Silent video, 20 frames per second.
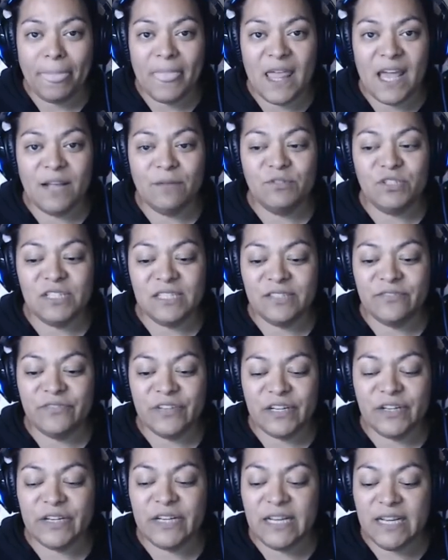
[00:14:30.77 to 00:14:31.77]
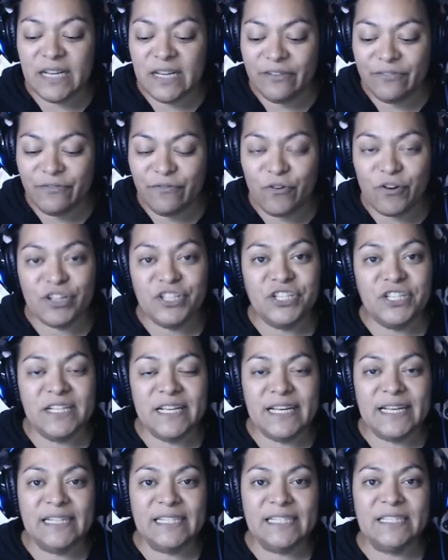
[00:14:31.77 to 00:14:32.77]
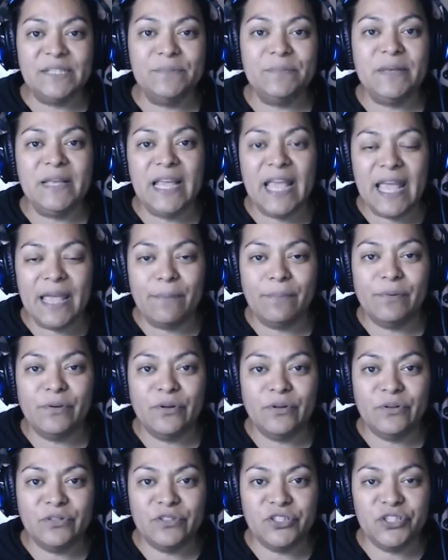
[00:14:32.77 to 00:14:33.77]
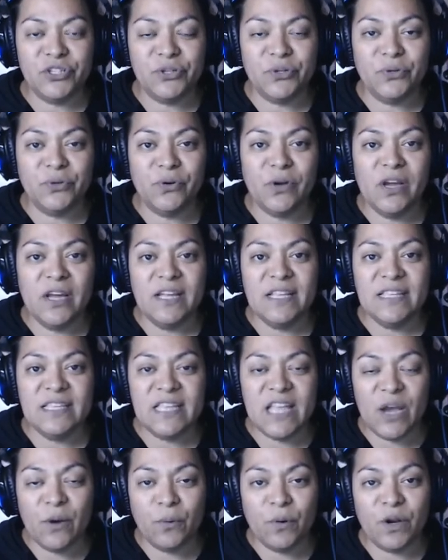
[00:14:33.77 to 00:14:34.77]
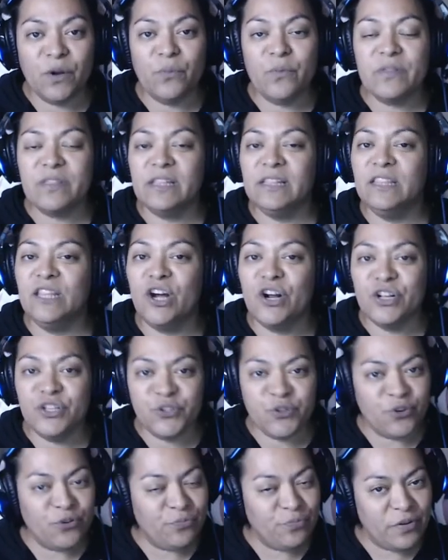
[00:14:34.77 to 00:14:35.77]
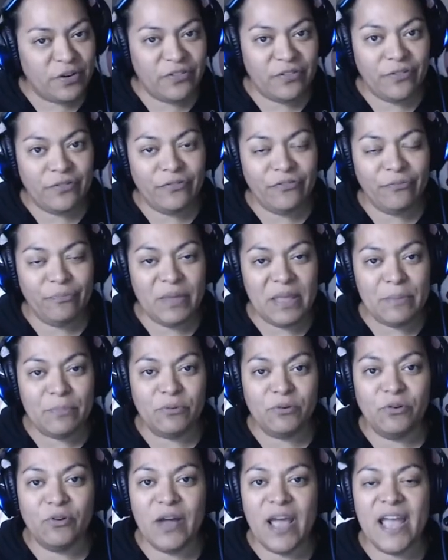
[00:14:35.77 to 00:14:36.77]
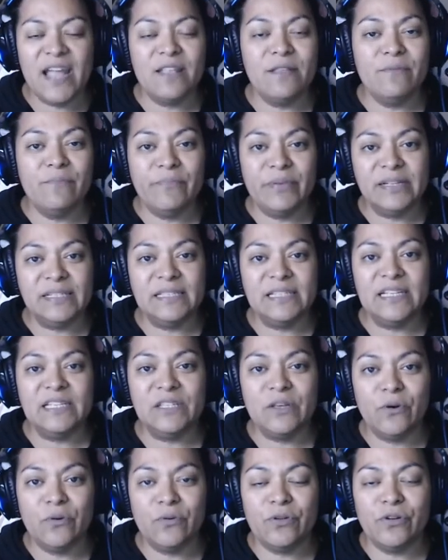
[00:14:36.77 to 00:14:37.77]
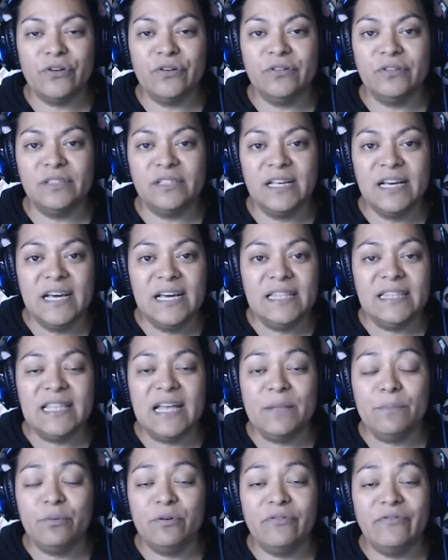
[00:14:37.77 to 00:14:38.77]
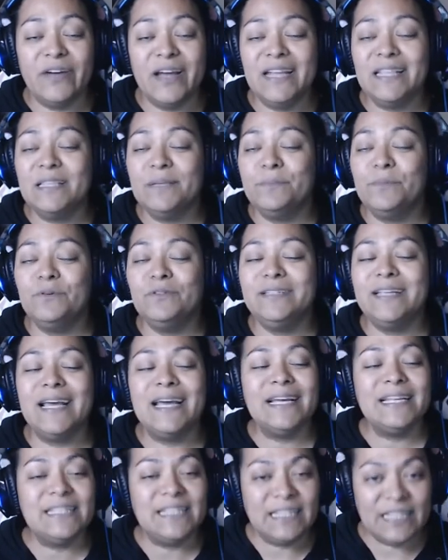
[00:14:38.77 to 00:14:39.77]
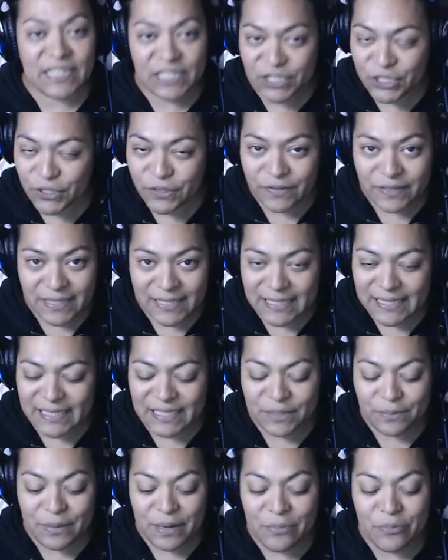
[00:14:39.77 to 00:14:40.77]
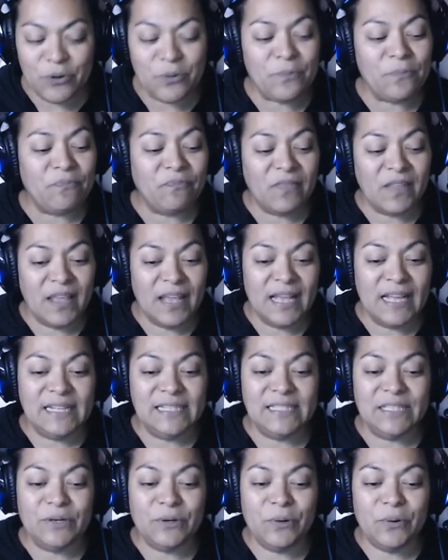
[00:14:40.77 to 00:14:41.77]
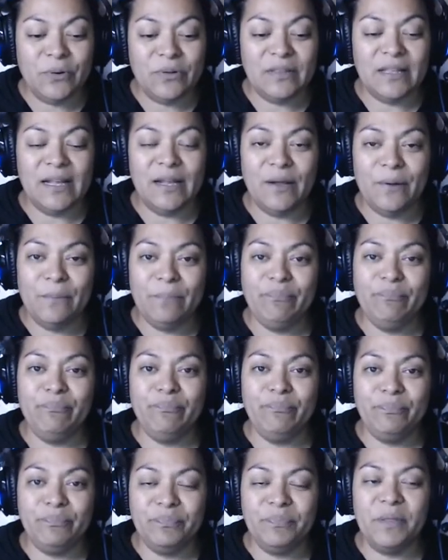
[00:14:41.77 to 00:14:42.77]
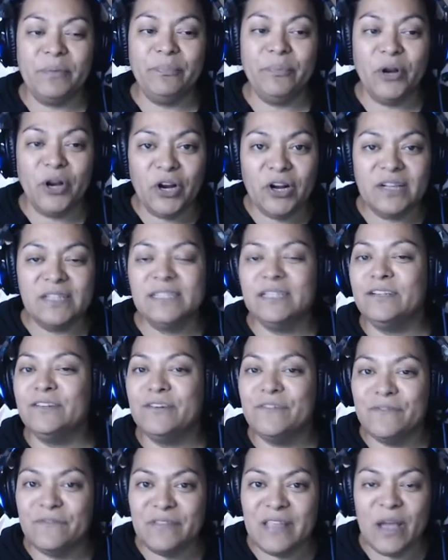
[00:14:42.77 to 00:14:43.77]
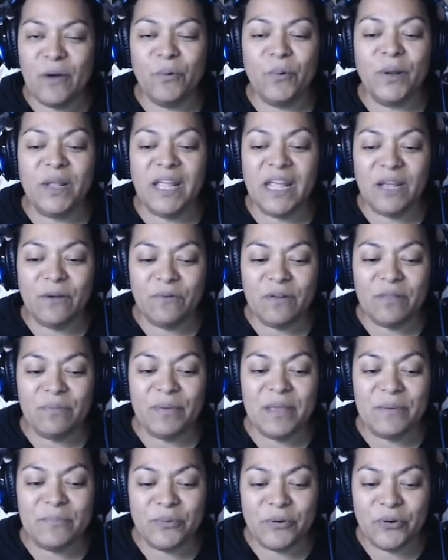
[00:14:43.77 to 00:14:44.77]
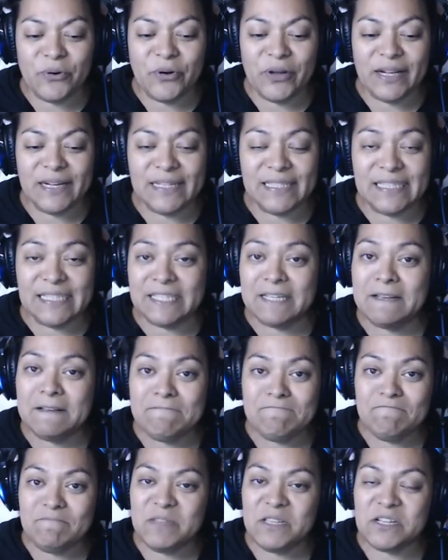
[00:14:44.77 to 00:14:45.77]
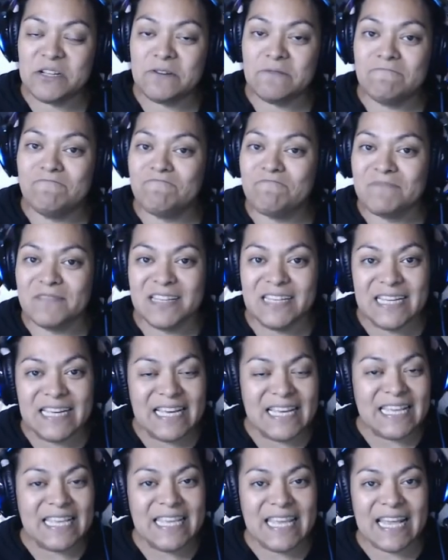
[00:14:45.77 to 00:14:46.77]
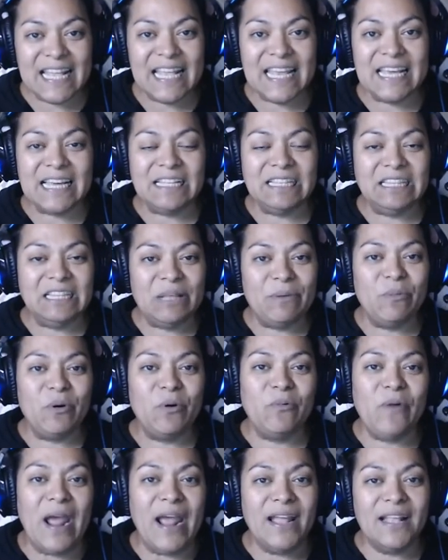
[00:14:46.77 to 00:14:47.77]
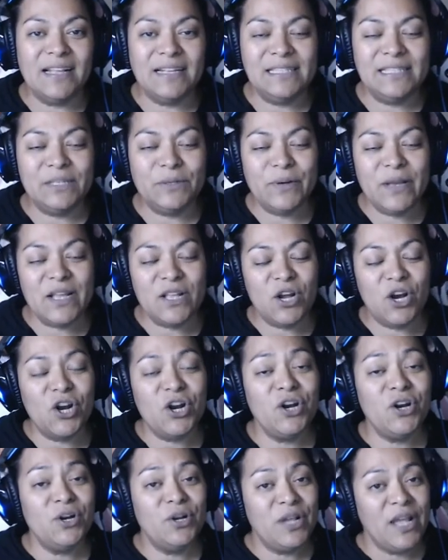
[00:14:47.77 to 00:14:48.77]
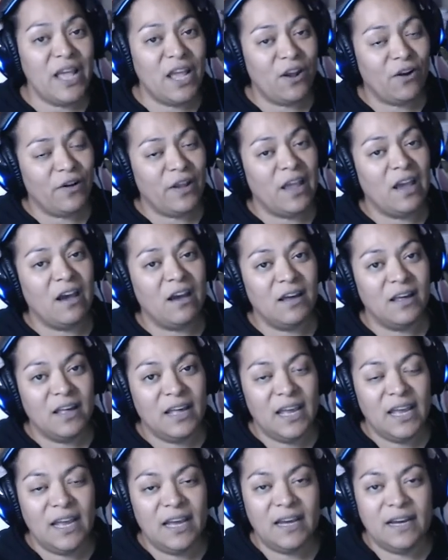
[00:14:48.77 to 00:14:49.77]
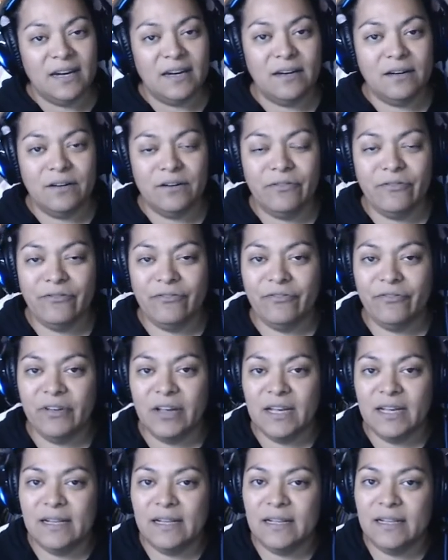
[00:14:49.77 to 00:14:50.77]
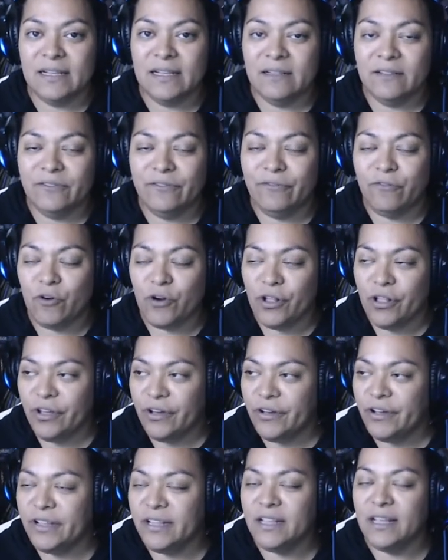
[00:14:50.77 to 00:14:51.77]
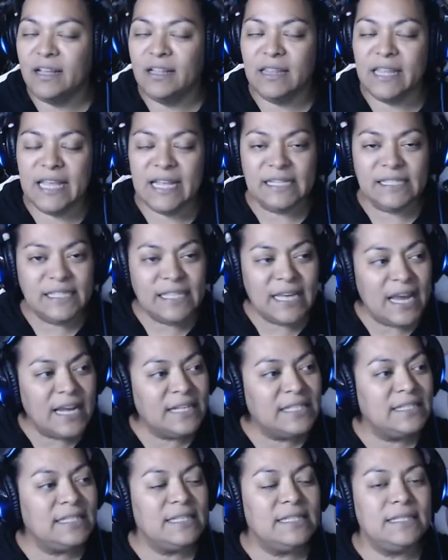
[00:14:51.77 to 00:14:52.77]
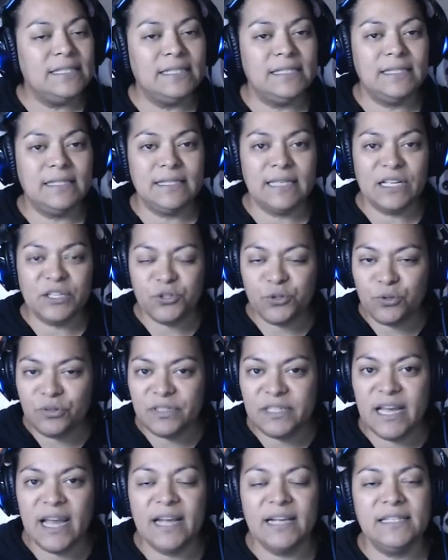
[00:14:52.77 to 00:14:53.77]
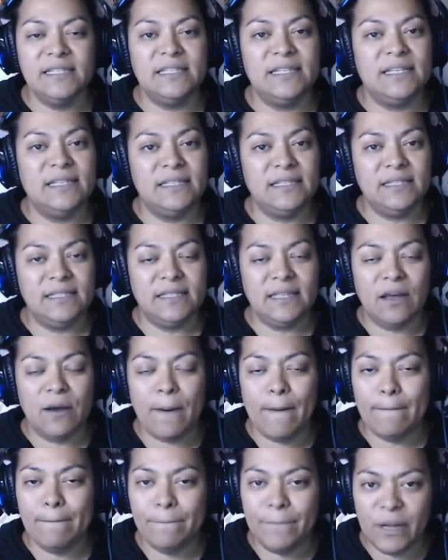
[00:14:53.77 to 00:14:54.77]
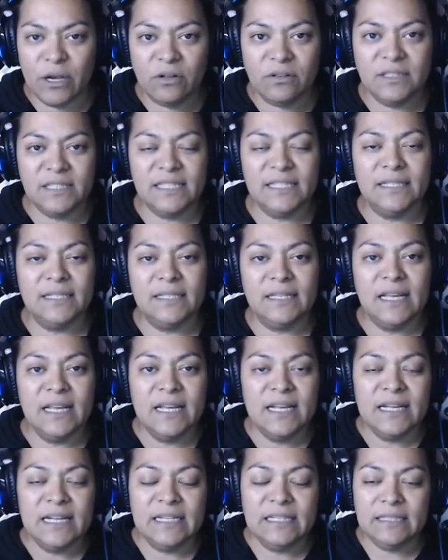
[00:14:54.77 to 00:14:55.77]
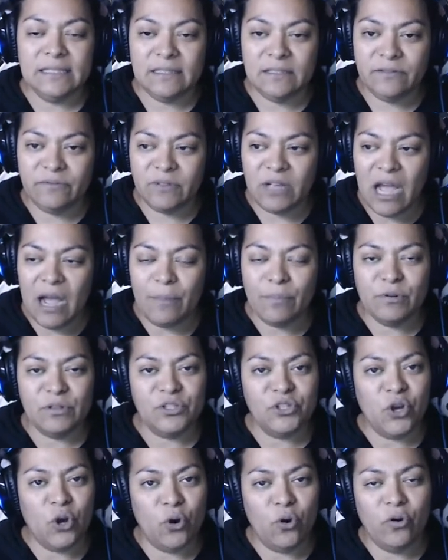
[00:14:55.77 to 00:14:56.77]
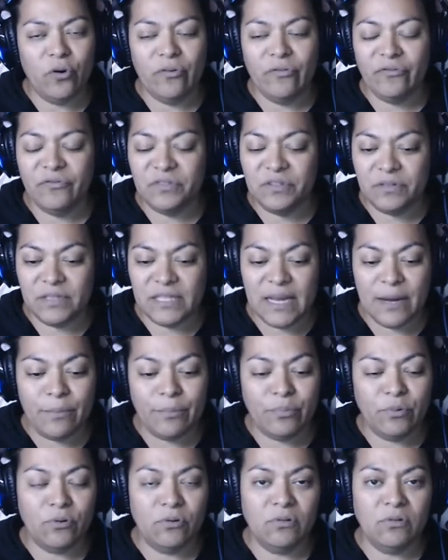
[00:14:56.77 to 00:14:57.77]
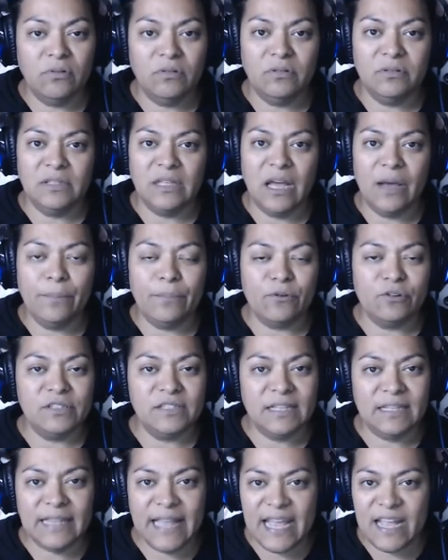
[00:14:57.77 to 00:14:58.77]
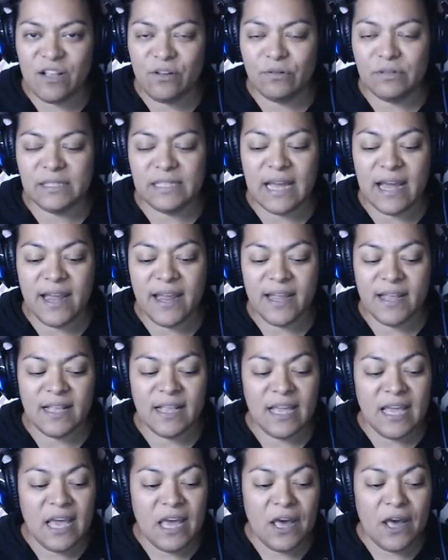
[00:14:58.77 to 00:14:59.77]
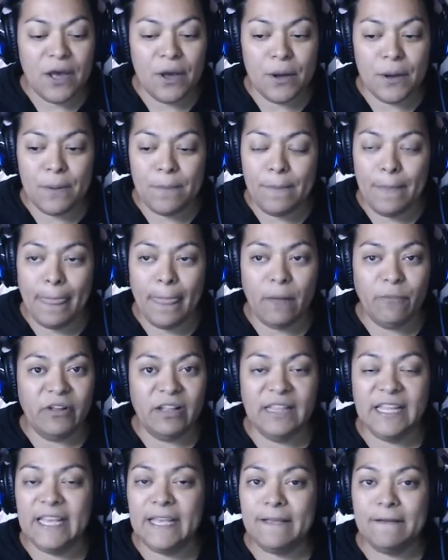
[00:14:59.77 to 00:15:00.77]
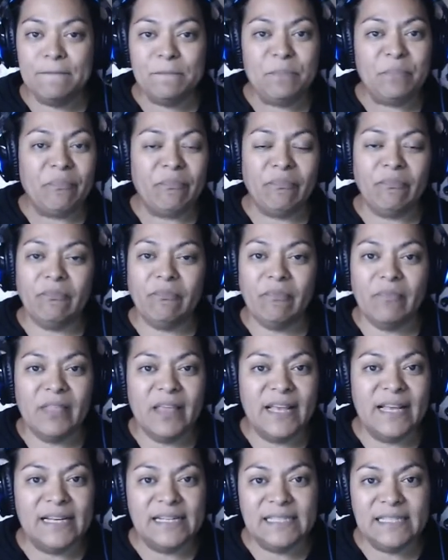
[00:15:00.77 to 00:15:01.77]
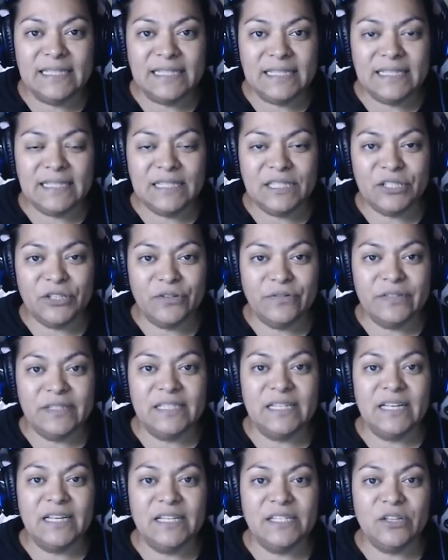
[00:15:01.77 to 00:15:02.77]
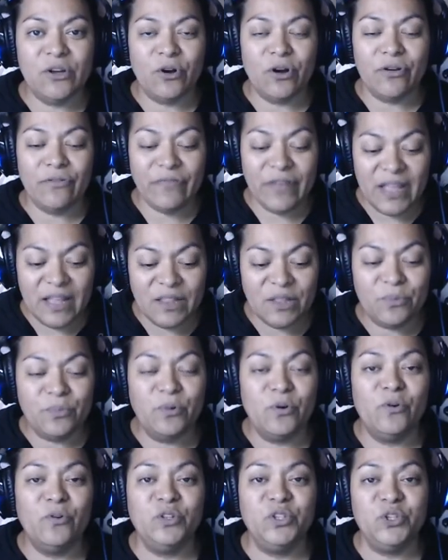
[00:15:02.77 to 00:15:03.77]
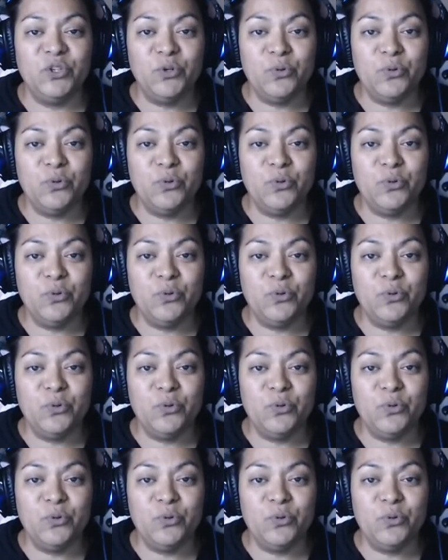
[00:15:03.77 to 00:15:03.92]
I'm just very fortunate to be able to network with a large group of people and business owners that provide the most excellent services to people. So um, the perks of networking with people is, you know, getting a limo ride. So in our area of Fort Hood, Killeen, Texas, Central Texas, um, Belton, Coppers Cove, Temple, Upper Salado side, um, really his services are available to